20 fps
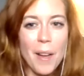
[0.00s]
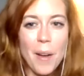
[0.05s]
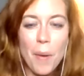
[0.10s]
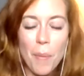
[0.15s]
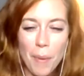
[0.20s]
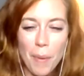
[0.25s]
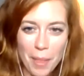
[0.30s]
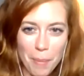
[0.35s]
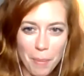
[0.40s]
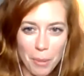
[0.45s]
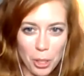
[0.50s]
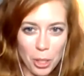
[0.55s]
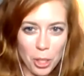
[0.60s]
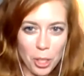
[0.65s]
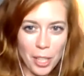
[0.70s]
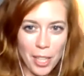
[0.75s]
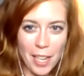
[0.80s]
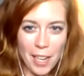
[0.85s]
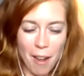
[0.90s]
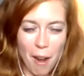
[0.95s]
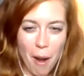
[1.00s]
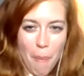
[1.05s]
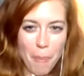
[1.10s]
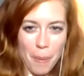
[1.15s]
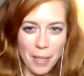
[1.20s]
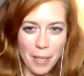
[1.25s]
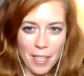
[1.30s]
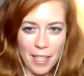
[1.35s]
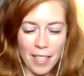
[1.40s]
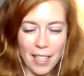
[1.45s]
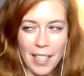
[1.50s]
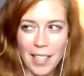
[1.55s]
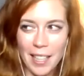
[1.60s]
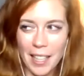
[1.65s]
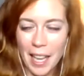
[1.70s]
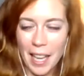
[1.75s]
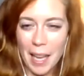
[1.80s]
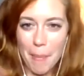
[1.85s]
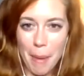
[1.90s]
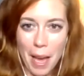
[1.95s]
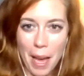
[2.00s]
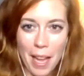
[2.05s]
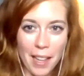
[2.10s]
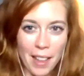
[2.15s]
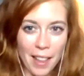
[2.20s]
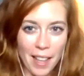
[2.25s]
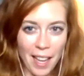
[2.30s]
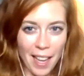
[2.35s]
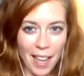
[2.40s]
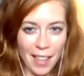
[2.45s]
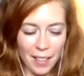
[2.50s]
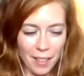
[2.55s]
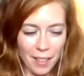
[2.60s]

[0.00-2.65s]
When the machine opened and he came out of that.